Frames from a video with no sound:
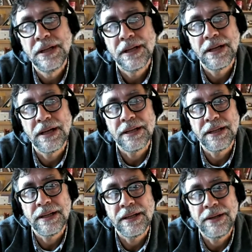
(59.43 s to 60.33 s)

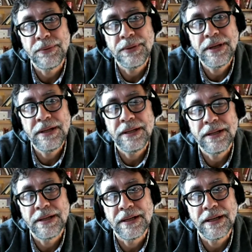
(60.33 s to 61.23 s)
and really
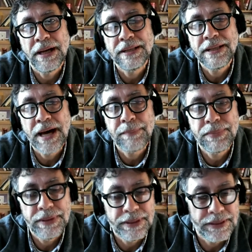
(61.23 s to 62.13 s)
ended
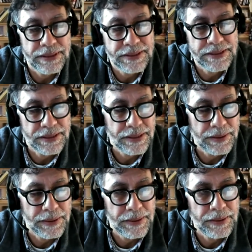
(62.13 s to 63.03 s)
up in this
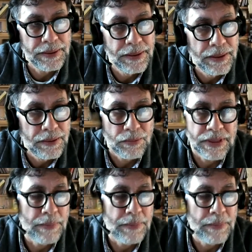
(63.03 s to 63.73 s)
what I